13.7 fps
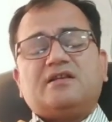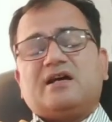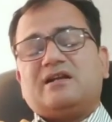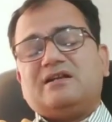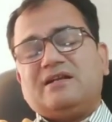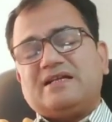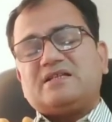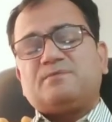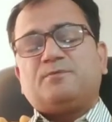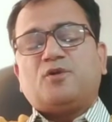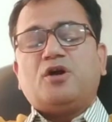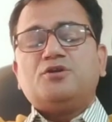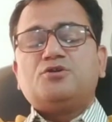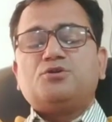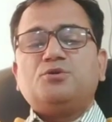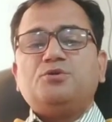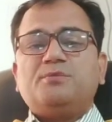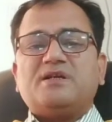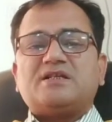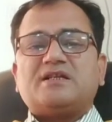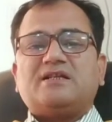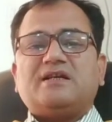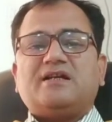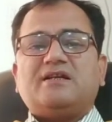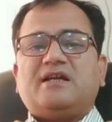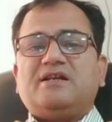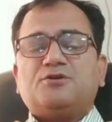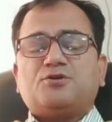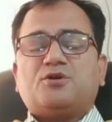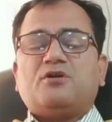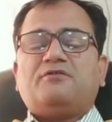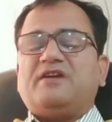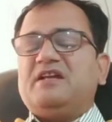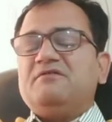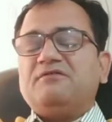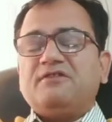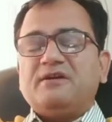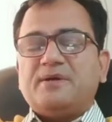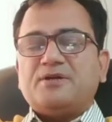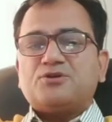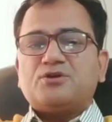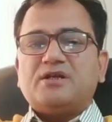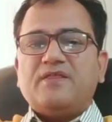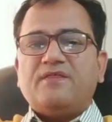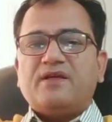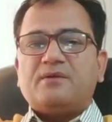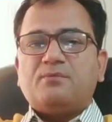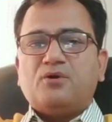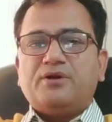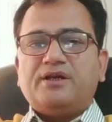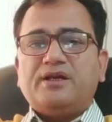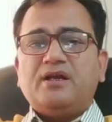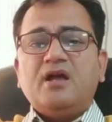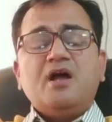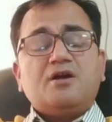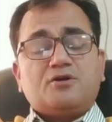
they are less prone to, you may say, that any sort of inflammation in their body.